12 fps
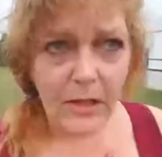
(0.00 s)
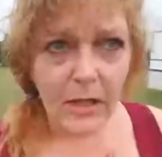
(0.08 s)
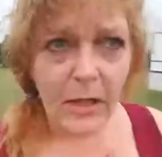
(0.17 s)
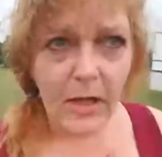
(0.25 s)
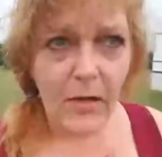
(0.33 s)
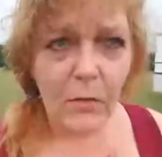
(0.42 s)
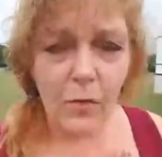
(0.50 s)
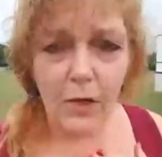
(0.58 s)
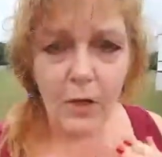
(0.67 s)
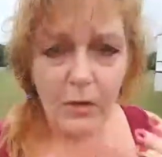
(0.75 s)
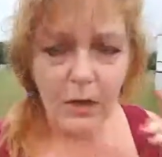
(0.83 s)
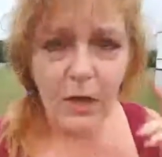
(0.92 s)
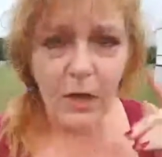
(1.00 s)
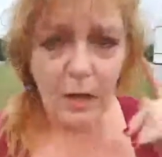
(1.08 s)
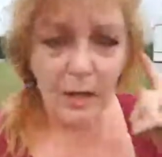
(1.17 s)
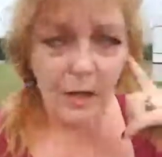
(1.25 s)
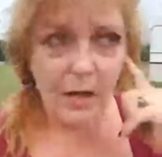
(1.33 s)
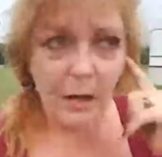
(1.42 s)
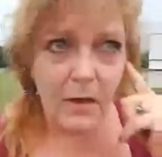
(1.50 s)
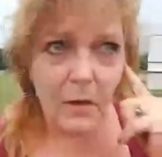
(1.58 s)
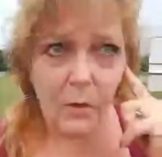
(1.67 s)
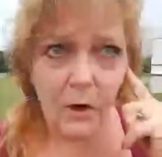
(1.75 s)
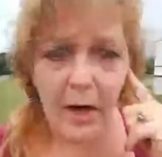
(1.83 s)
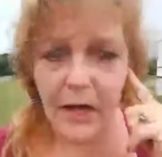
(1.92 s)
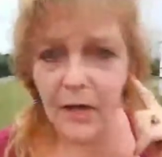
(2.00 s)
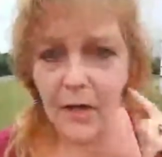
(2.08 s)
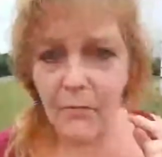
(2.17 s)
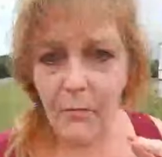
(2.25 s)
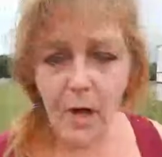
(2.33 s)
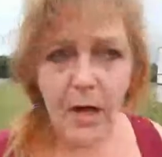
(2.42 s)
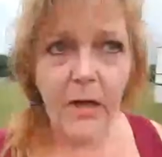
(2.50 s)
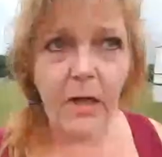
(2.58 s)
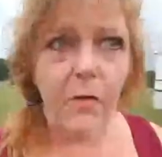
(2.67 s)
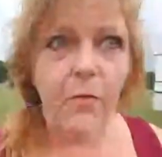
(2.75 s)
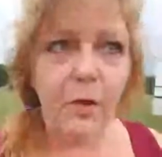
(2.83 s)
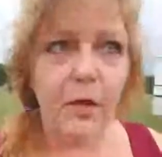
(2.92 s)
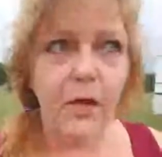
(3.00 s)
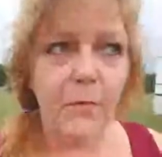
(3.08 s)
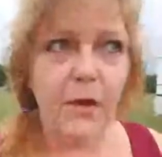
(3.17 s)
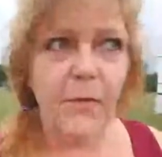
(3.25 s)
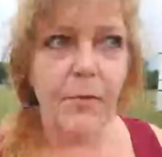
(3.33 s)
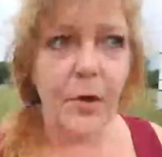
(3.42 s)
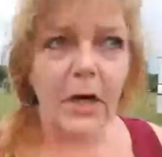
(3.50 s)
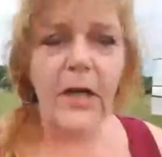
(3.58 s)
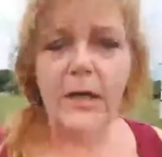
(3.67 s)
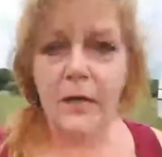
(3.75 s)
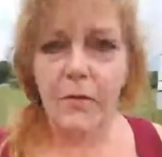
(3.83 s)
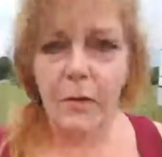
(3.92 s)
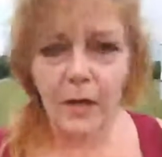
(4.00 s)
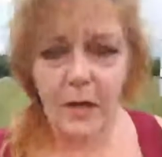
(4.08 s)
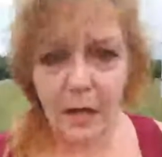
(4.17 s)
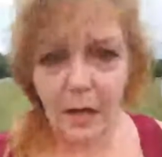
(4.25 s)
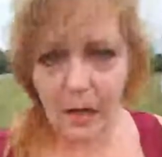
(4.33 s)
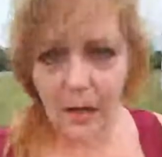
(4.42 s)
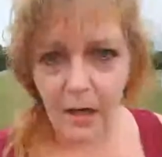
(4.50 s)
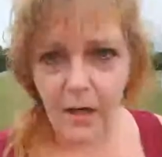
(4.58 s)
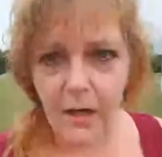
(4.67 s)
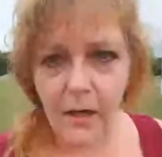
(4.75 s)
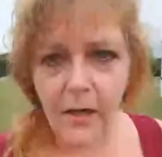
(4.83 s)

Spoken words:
And when you can quiet your mind and really be present within here,